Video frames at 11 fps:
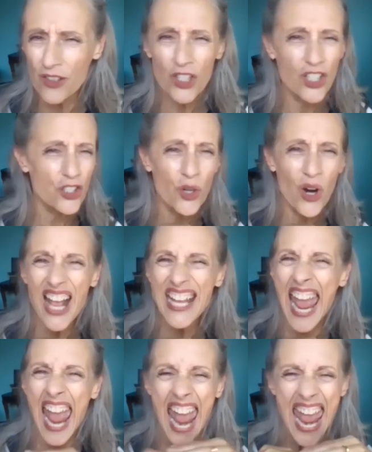they're going to try
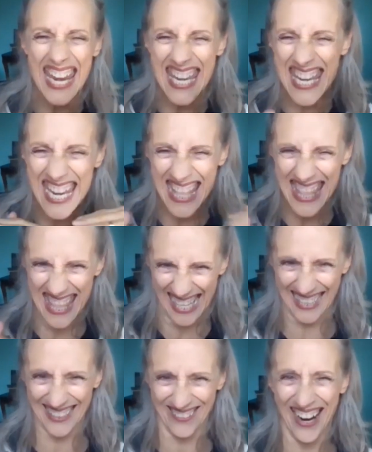
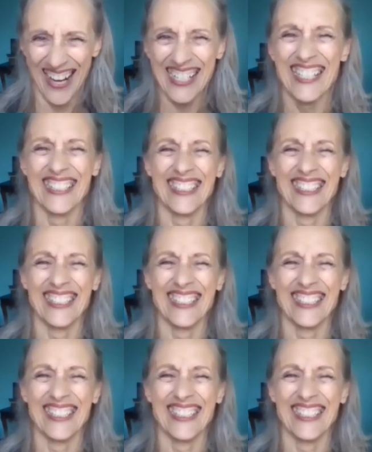anything, right?